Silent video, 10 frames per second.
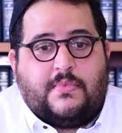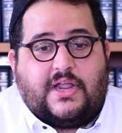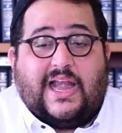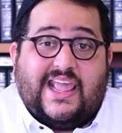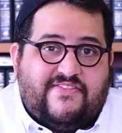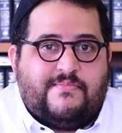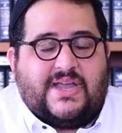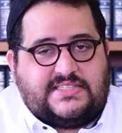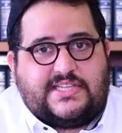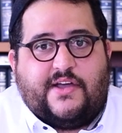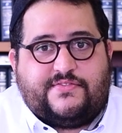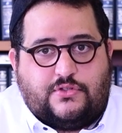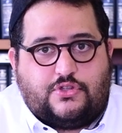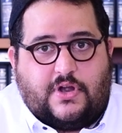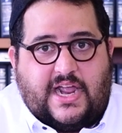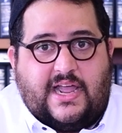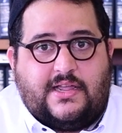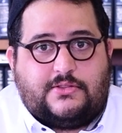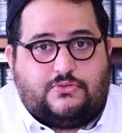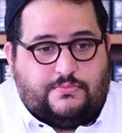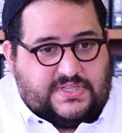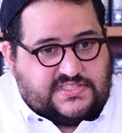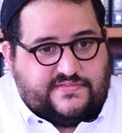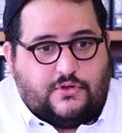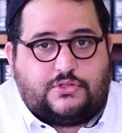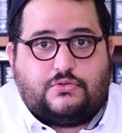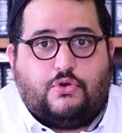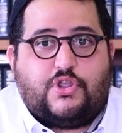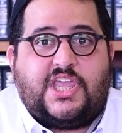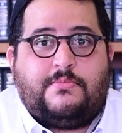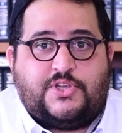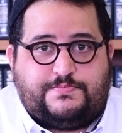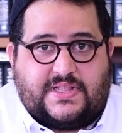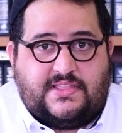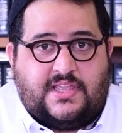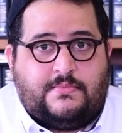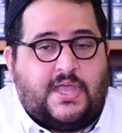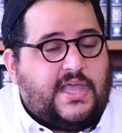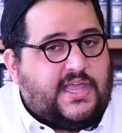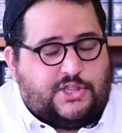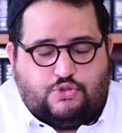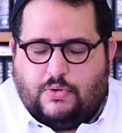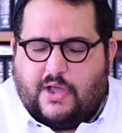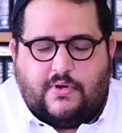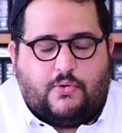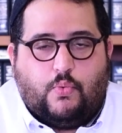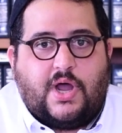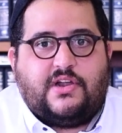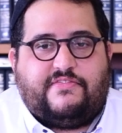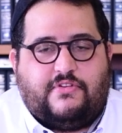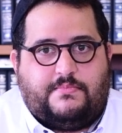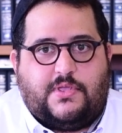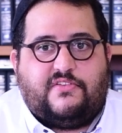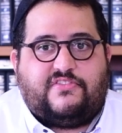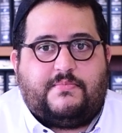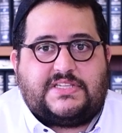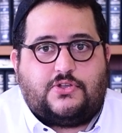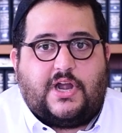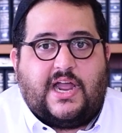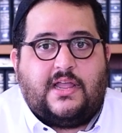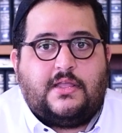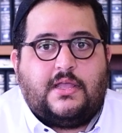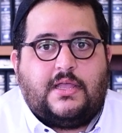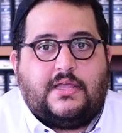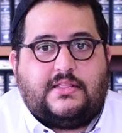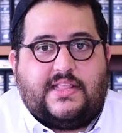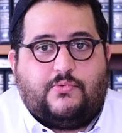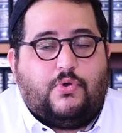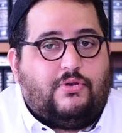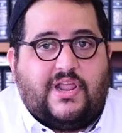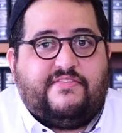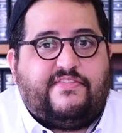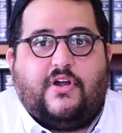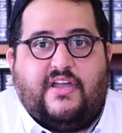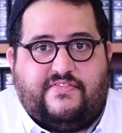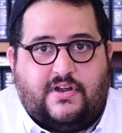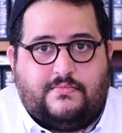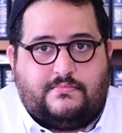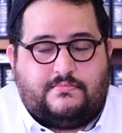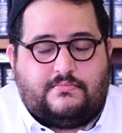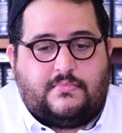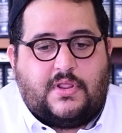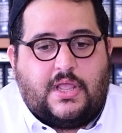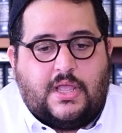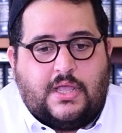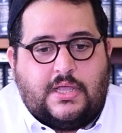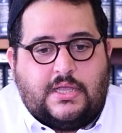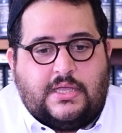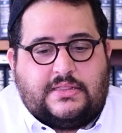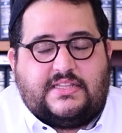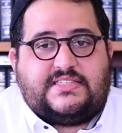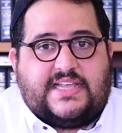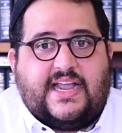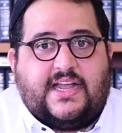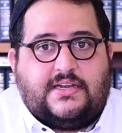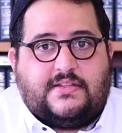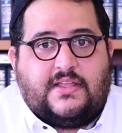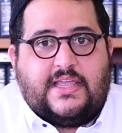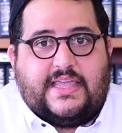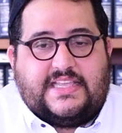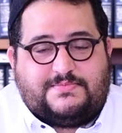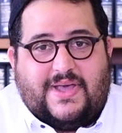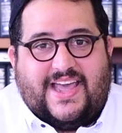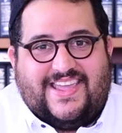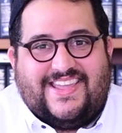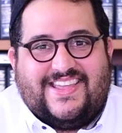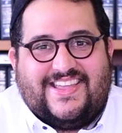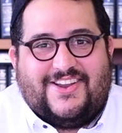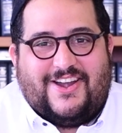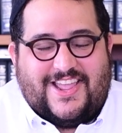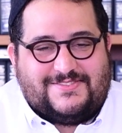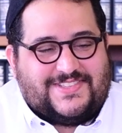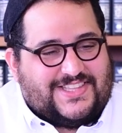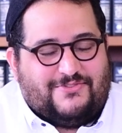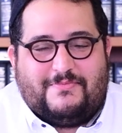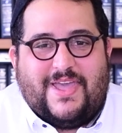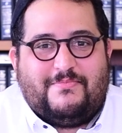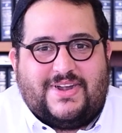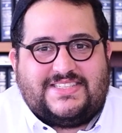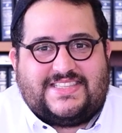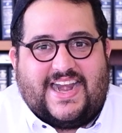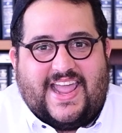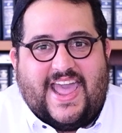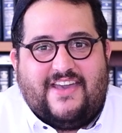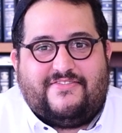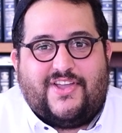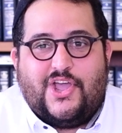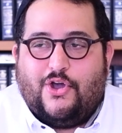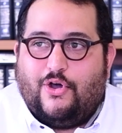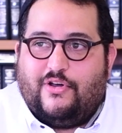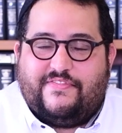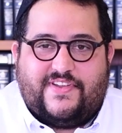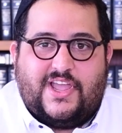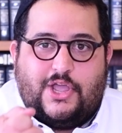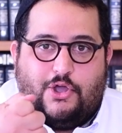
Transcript: Cleaving myself to Torah, to mitzvot, chukim, mishpatim, and to our wonderful and beautiful Mezorah that will live forever. The second is the remembrance that I have of